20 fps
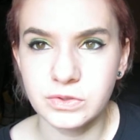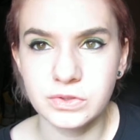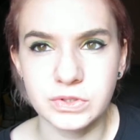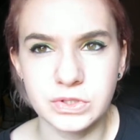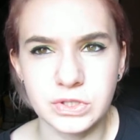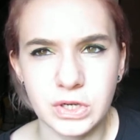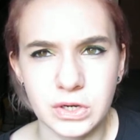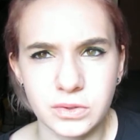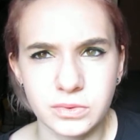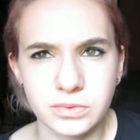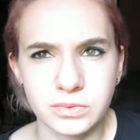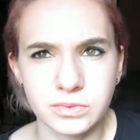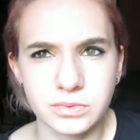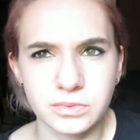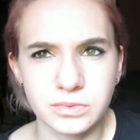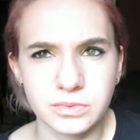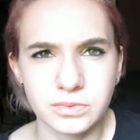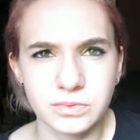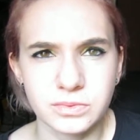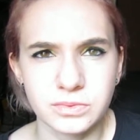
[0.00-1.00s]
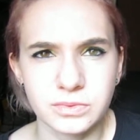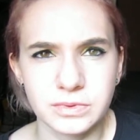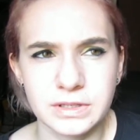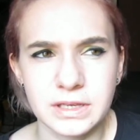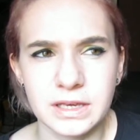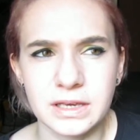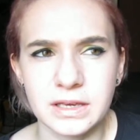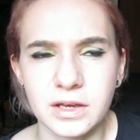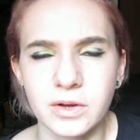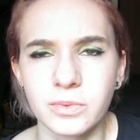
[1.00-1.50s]
don't
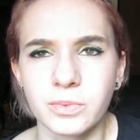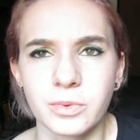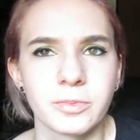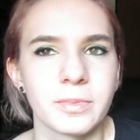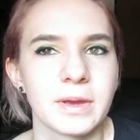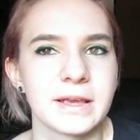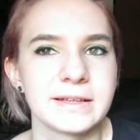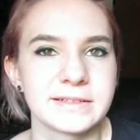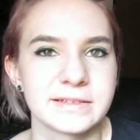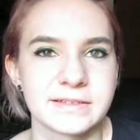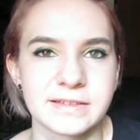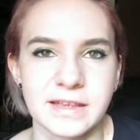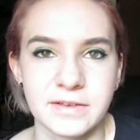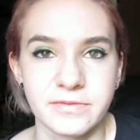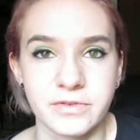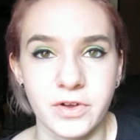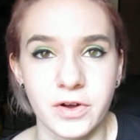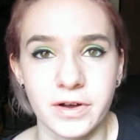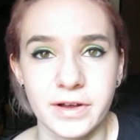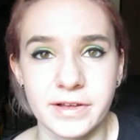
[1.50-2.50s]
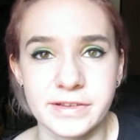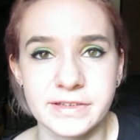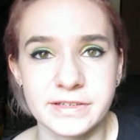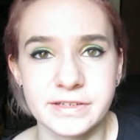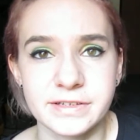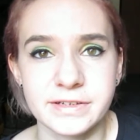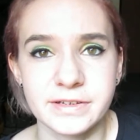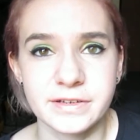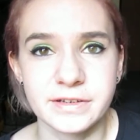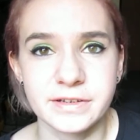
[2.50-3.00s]
get a roommate to save
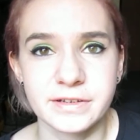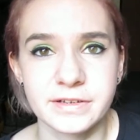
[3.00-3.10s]
costs.